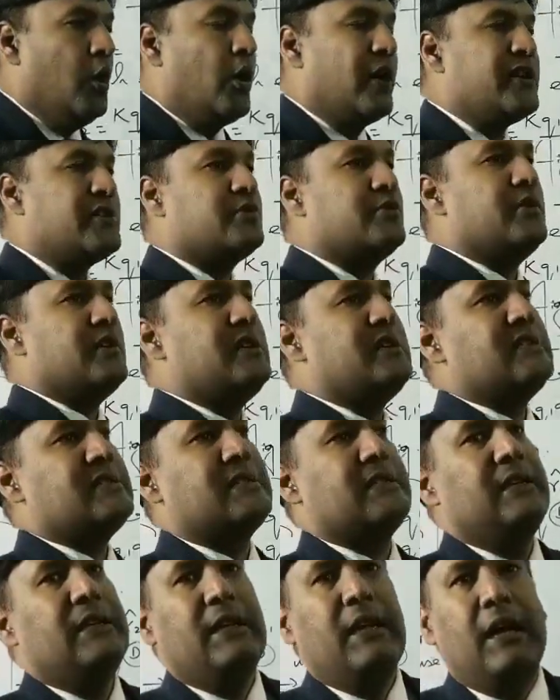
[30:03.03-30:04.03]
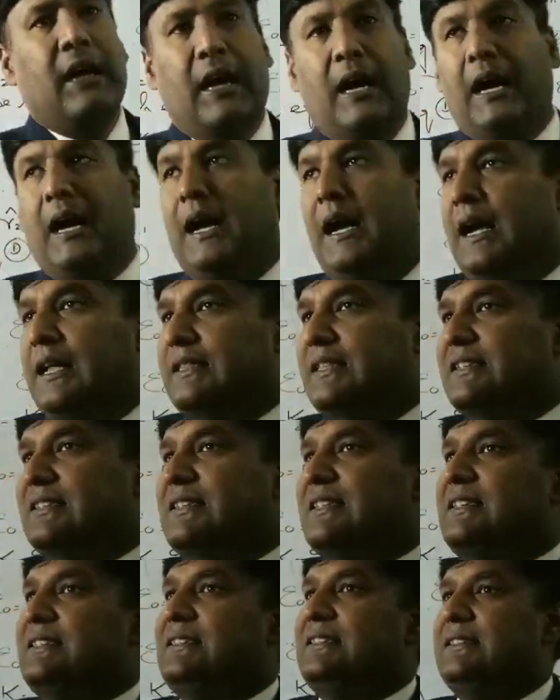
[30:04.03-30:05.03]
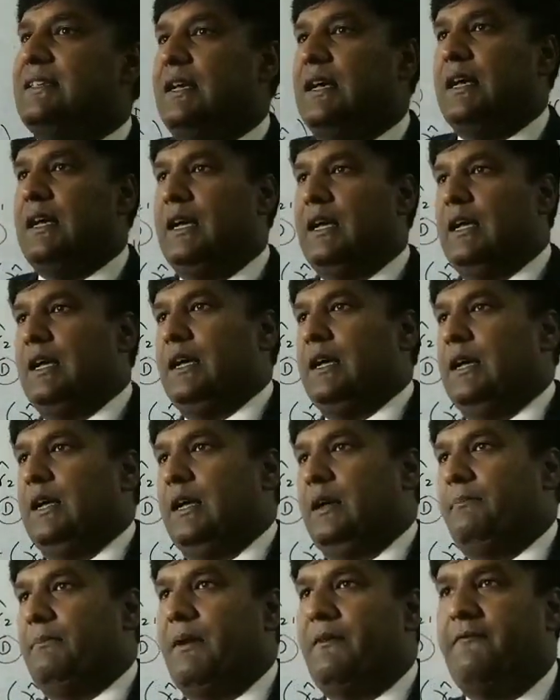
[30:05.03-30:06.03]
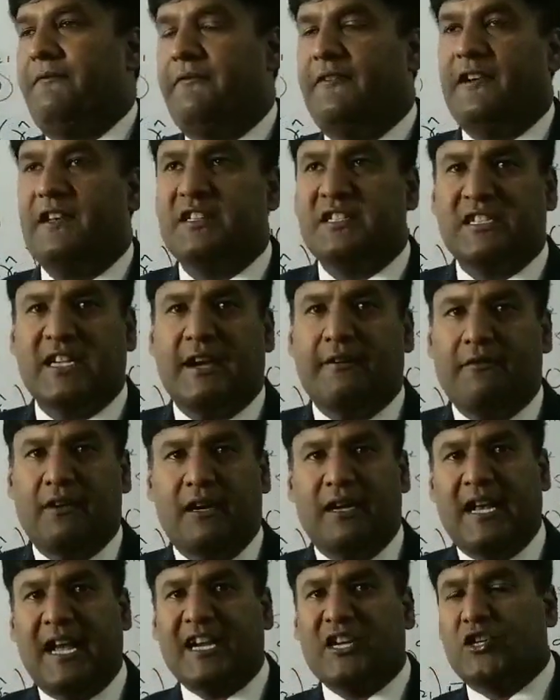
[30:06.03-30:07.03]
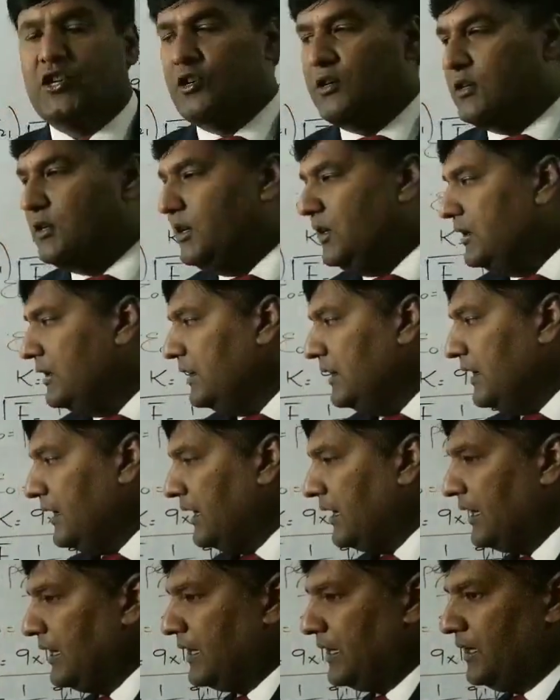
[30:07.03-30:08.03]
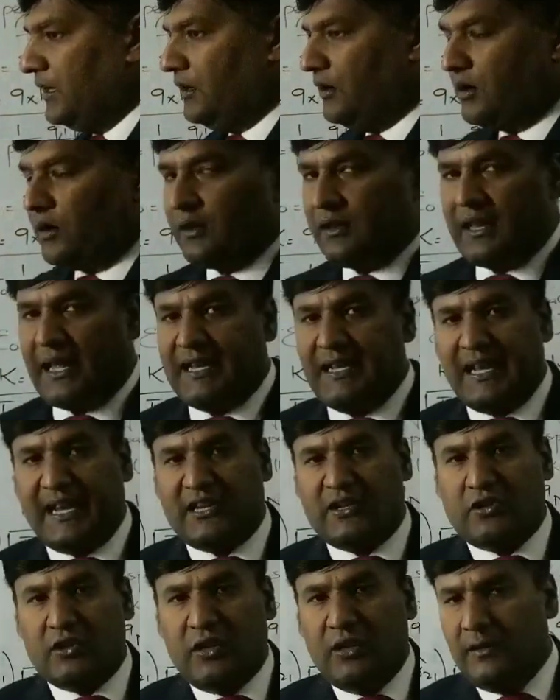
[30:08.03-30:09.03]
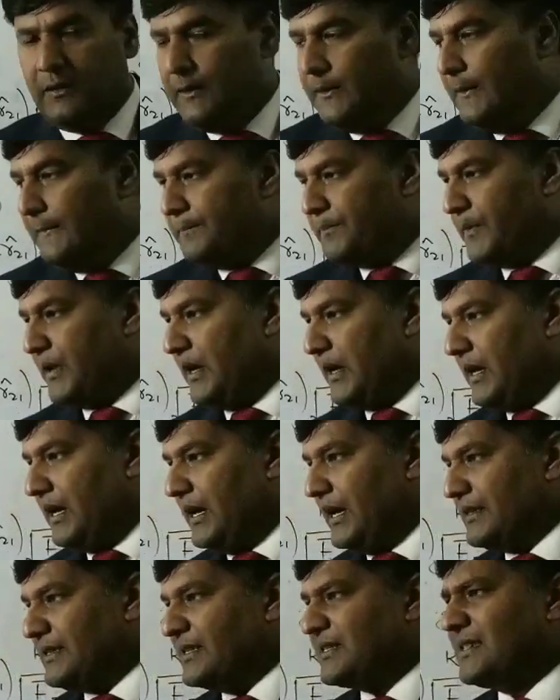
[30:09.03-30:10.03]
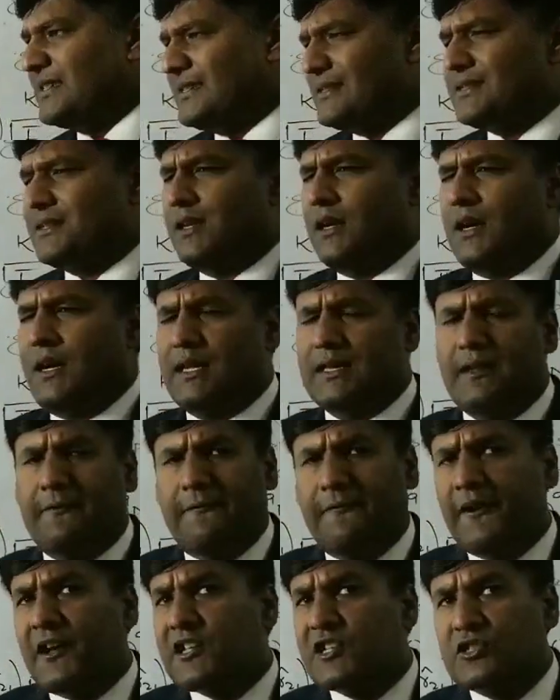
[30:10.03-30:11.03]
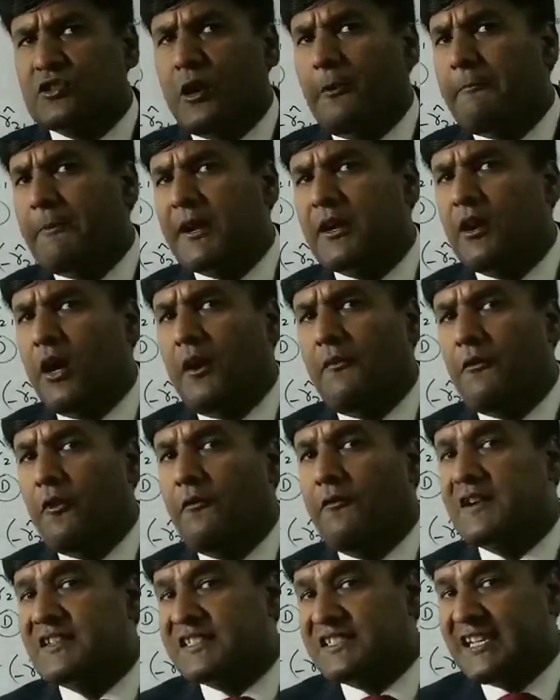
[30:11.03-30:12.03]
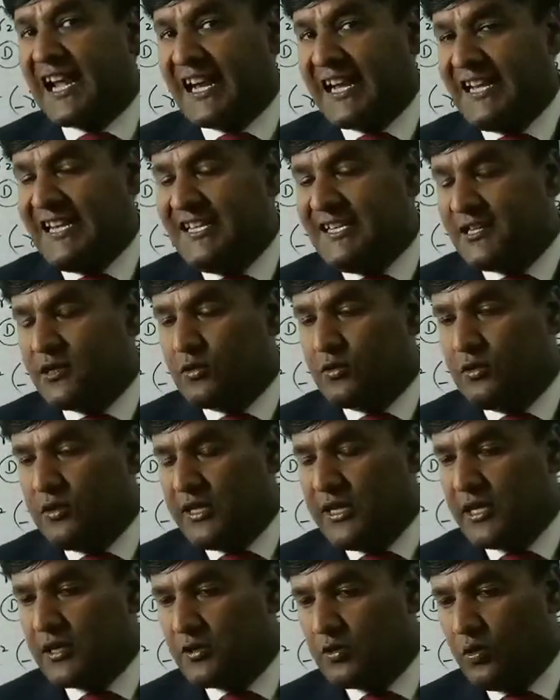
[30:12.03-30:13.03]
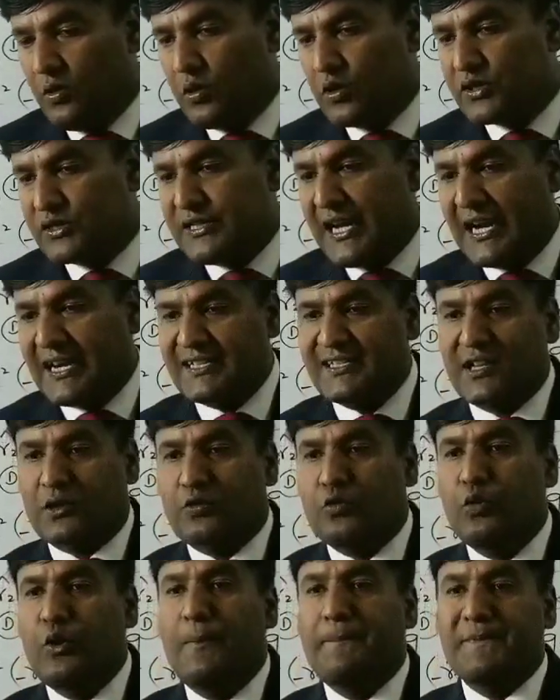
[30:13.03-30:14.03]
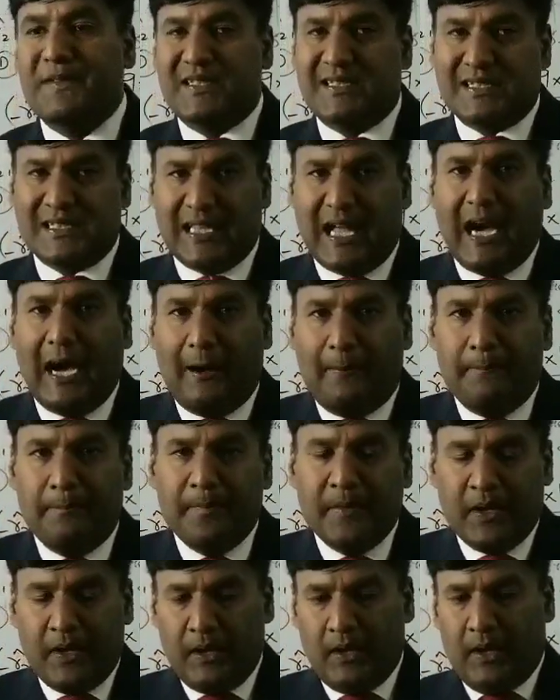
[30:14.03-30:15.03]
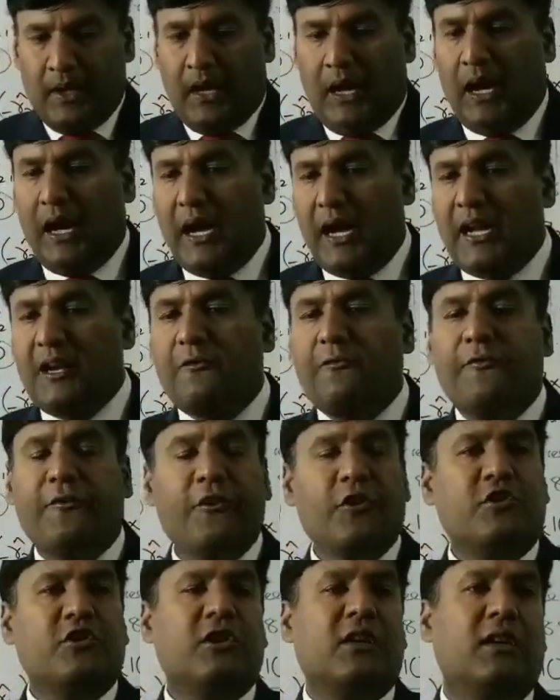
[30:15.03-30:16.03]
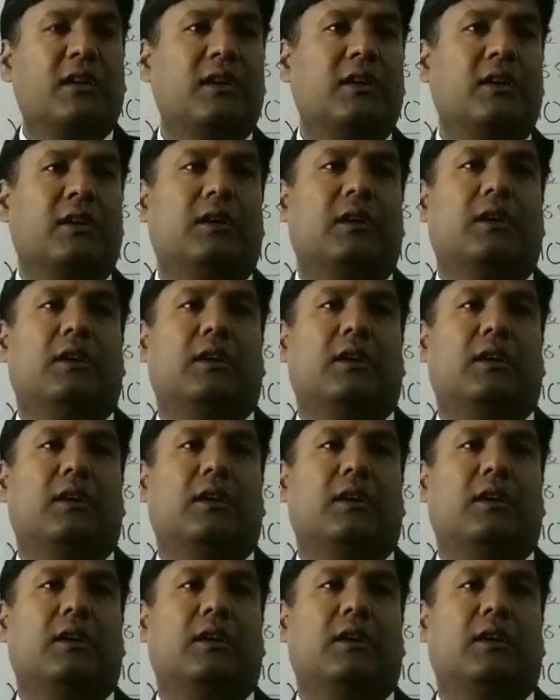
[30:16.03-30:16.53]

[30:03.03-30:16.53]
students, this is my first ever lecture here, online lecture. This is the first topic of our second year course, that is the Coulombs Law. In future,